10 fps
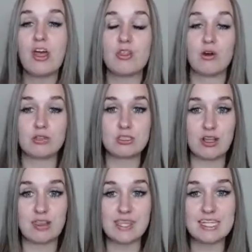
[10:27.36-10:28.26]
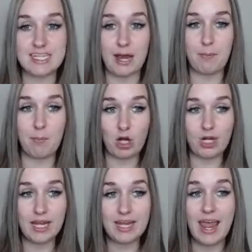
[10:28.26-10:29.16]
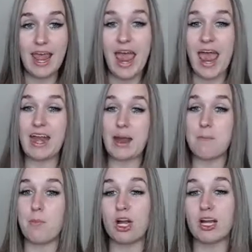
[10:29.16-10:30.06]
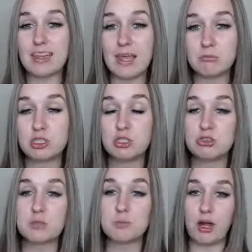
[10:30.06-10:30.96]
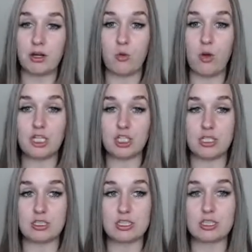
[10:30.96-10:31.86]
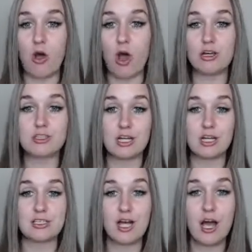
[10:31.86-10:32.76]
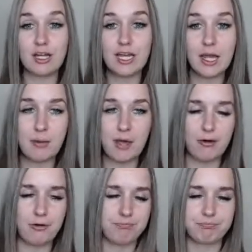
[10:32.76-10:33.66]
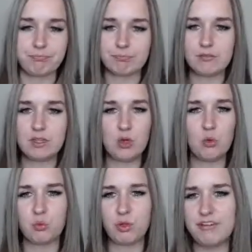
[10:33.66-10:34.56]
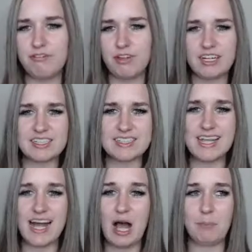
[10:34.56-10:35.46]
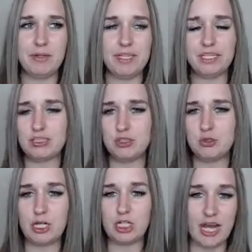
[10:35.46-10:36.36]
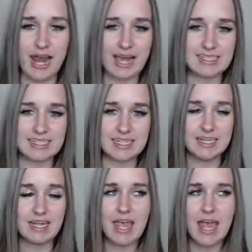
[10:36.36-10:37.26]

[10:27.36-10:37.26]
those are the things I market, and I market them to spark questions. So I'll start talking about reflux not being too much acid,